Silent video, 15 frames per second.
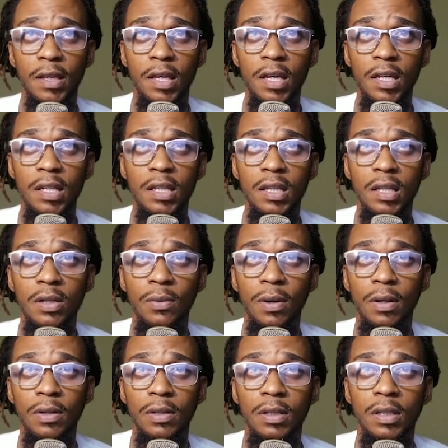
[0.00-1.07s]
the kde
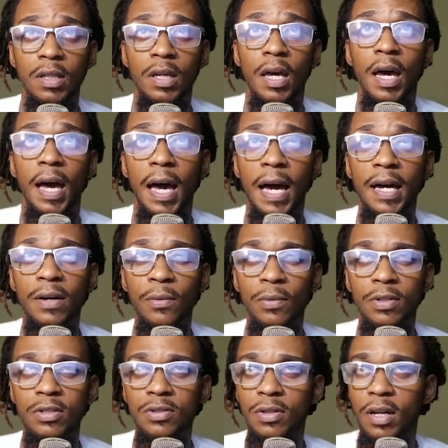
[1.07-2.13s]
one i
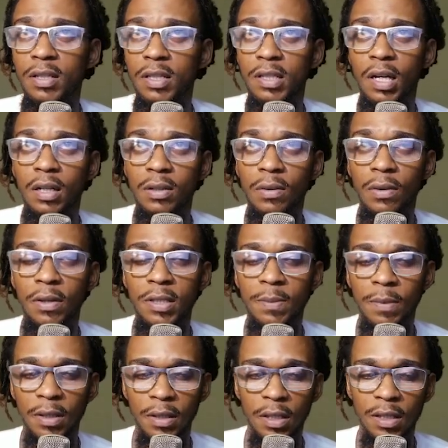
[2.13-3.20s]
was trying to download this
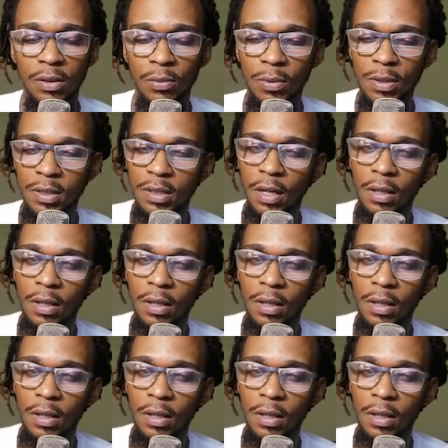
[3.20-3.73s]
but it was